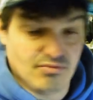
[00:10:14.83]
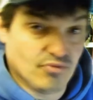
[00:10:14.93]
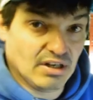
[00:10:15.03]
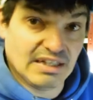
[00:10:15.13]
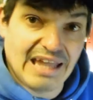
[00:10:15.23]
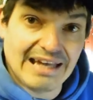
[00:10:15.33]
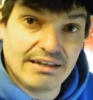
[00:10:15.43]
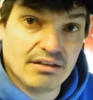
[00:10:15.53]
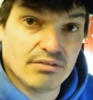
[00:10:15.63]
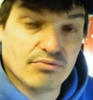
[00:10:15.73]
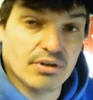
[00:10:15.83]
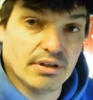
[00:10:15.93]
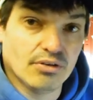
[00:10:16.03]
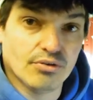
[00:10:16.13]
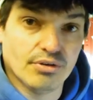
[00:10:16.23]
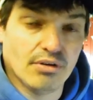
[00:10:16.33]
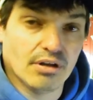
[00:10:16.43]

really light, really good and,